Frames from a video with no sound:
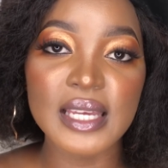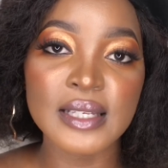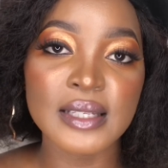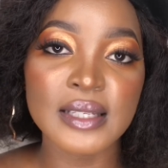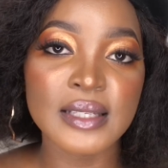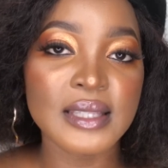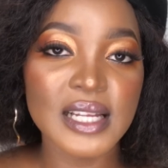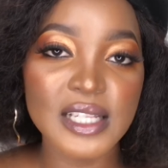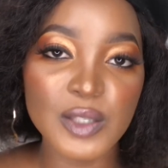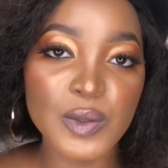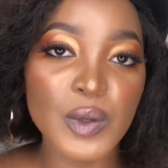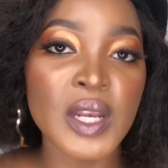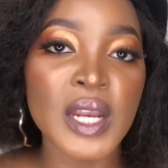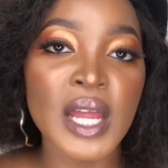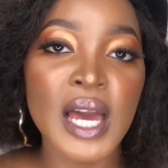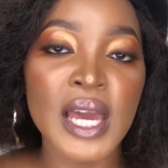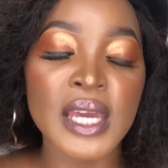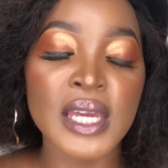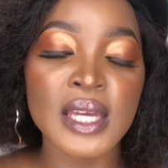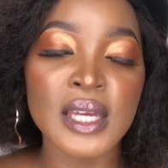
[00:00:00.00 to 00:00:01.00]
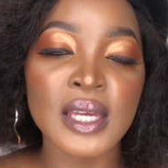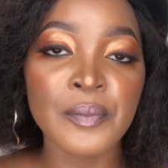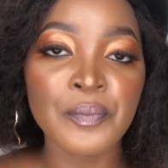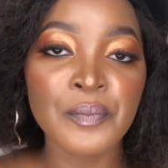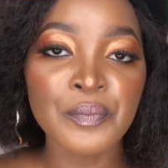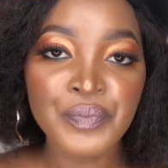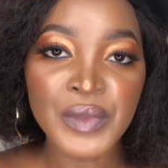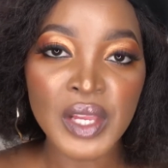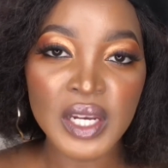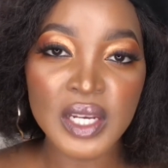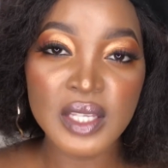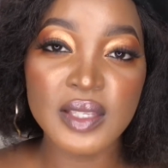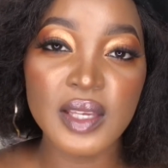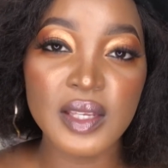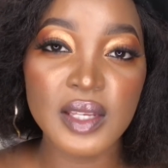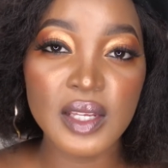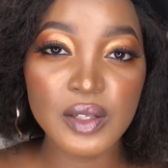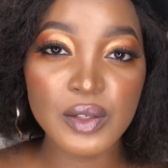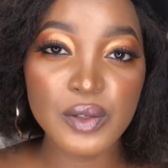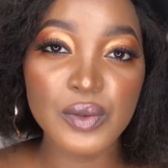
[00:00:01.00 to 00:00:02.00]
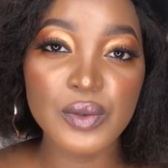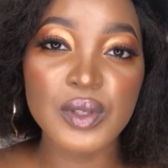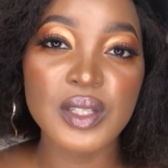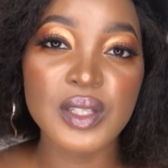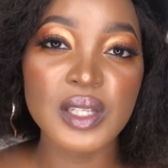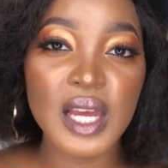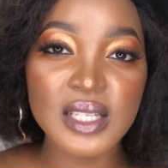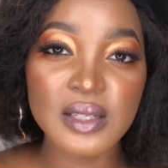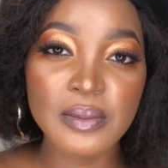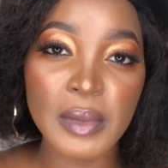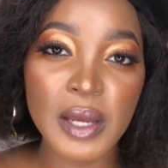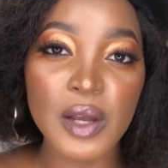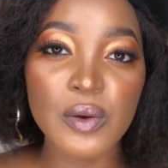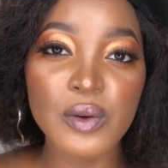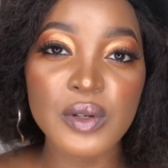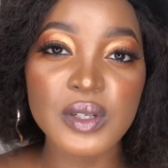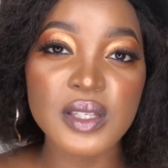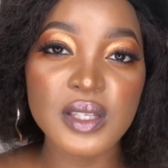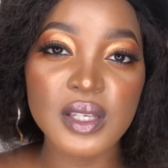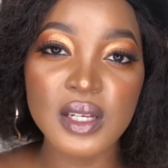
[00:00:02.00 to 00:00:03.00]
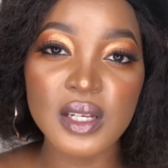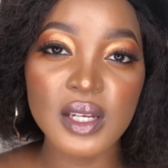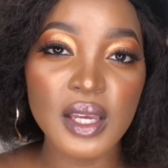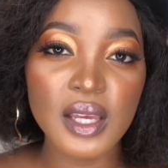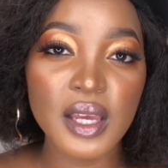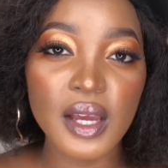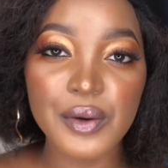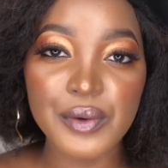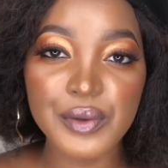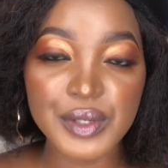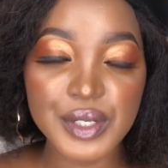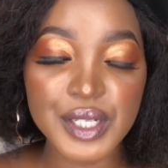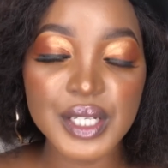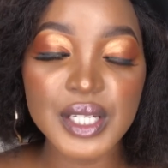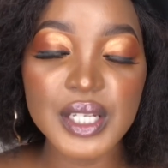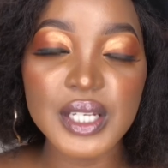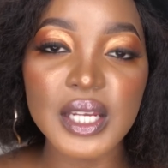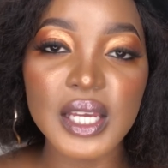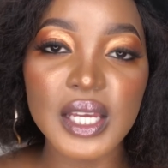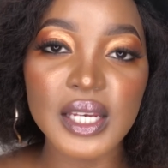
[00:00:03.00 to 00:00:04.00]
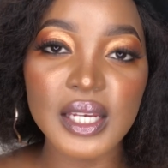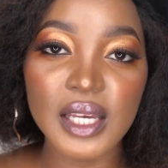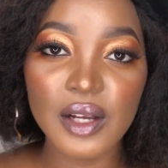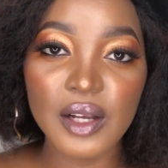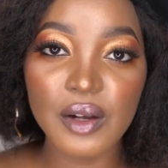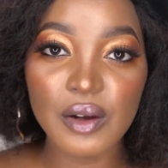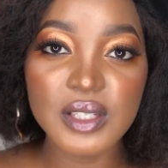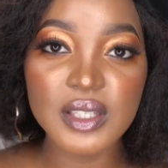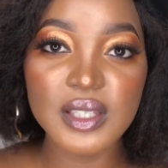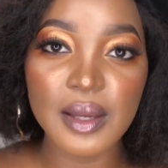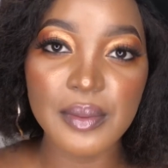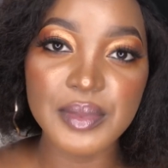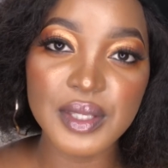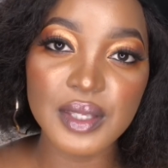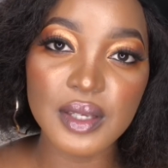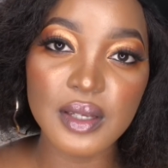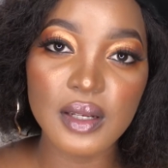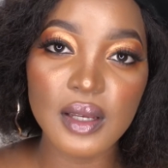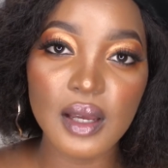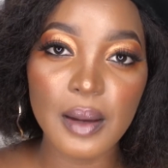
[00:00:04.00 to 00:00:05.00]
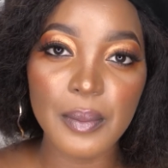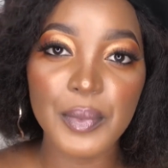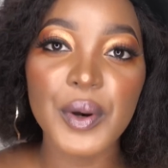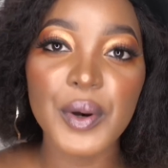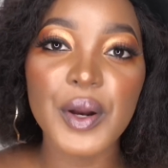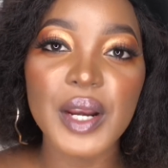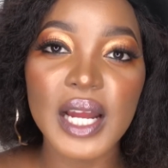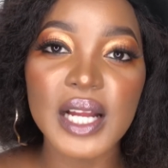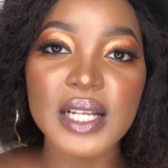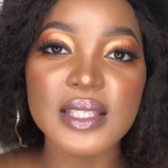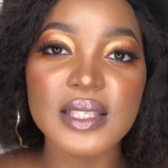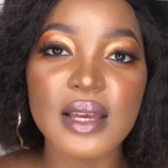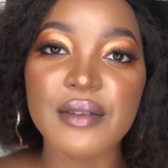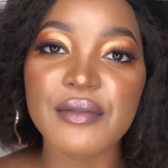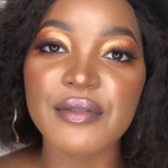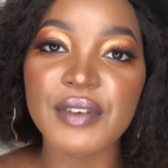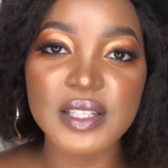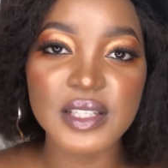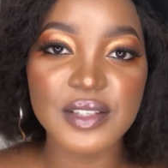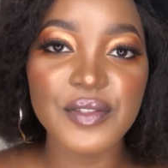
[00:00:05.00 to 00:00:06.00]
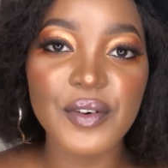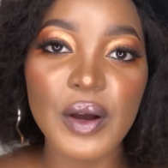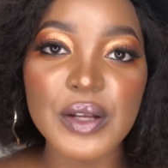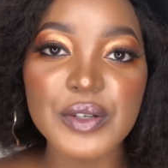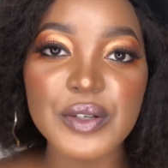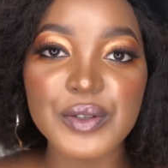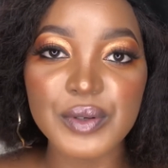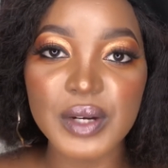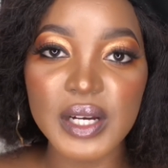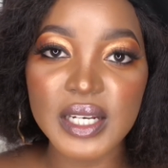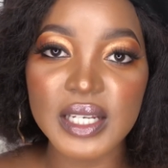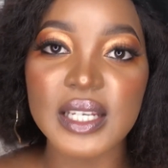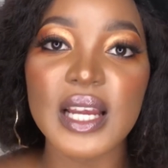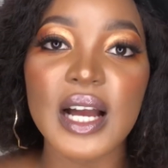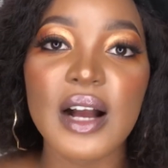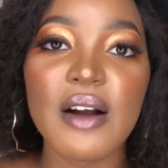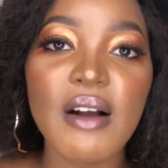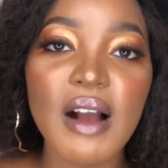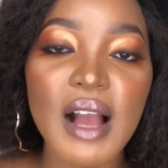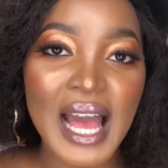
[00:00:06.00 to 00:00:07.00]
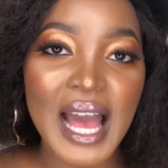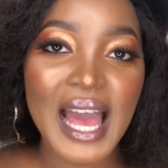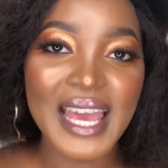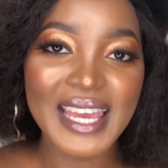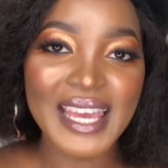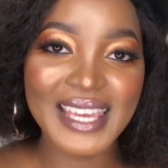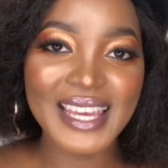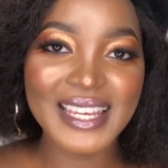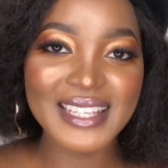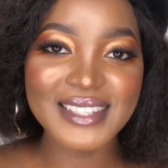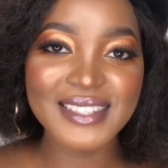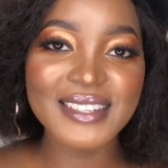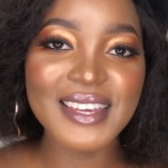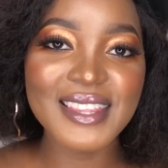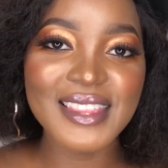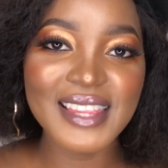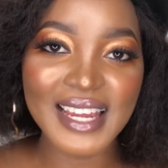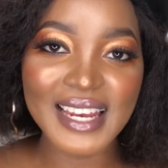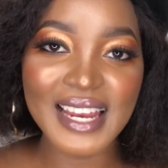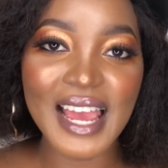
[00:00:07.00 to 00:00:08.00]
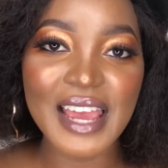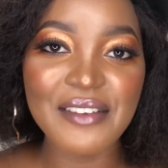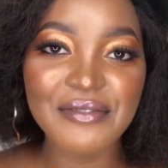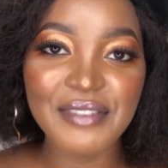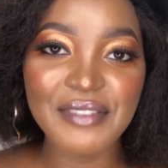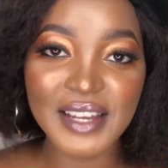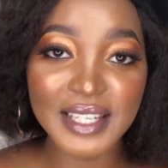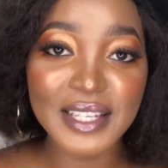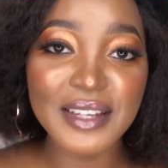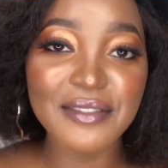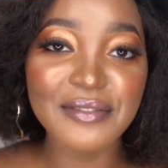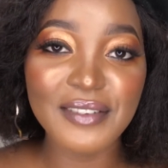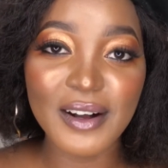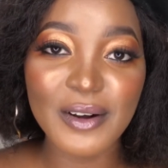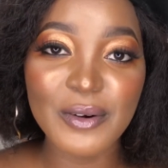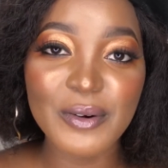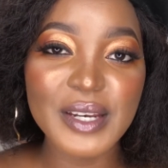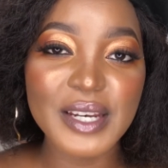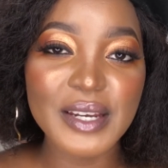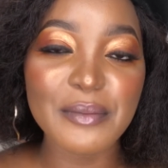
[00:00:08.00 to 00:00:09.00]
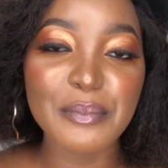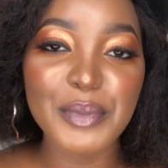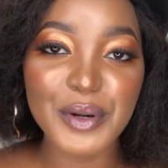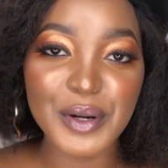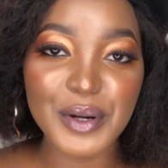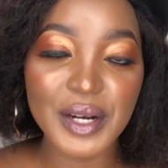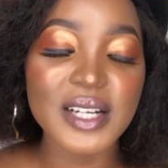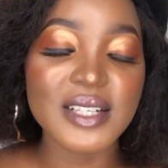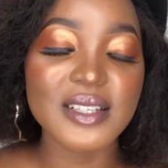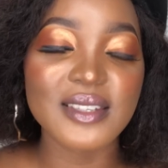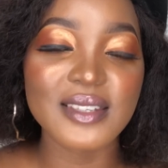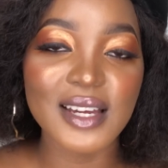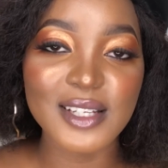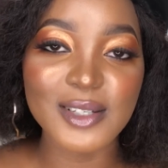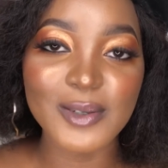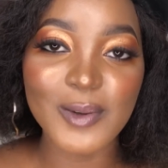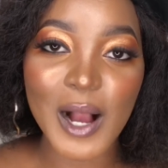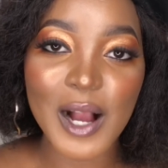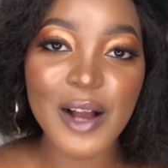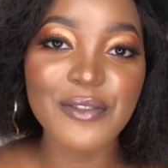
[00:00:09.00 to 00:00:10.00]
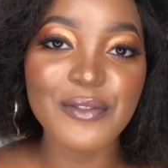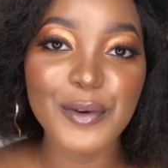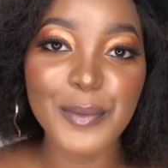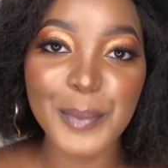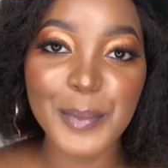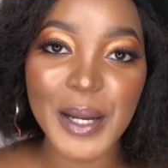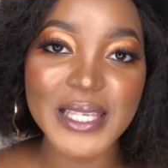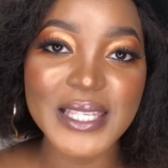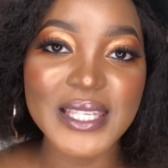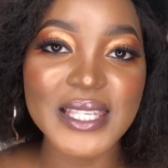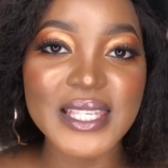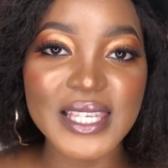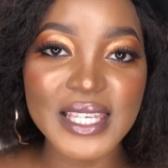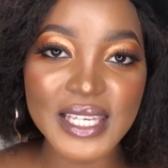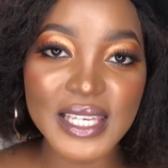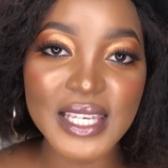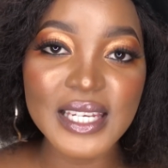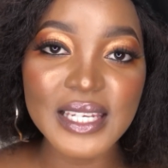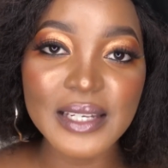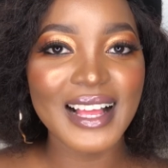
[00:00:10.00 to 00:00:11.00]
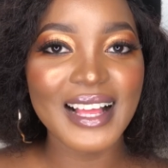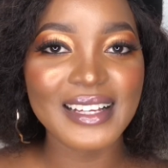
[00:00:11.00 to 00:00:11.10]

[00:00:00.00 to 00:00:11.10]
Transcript: that's when I decided to start my own skincare routine, and I got some skincare products. And fast forward to right now, I can say that I finally found products that work for my skin.